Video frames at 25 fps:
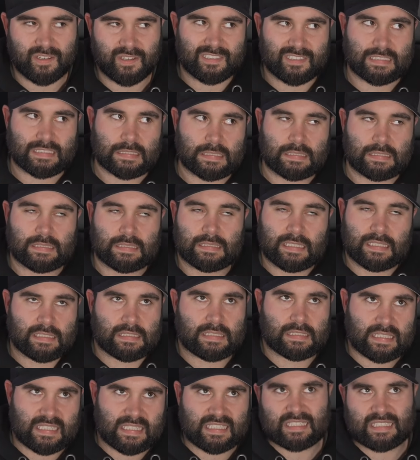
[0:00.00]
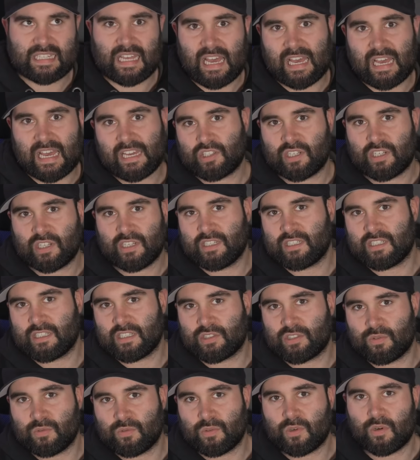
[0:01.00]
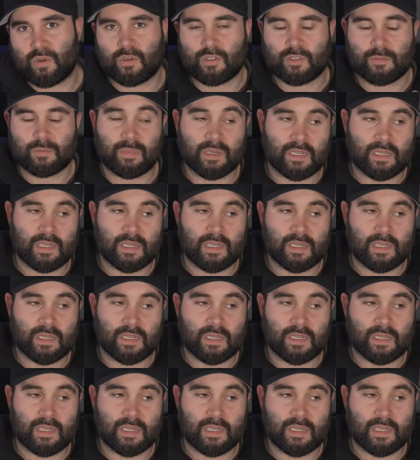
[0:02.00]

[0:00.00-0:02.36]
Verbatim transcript: so is that actually an additional cost?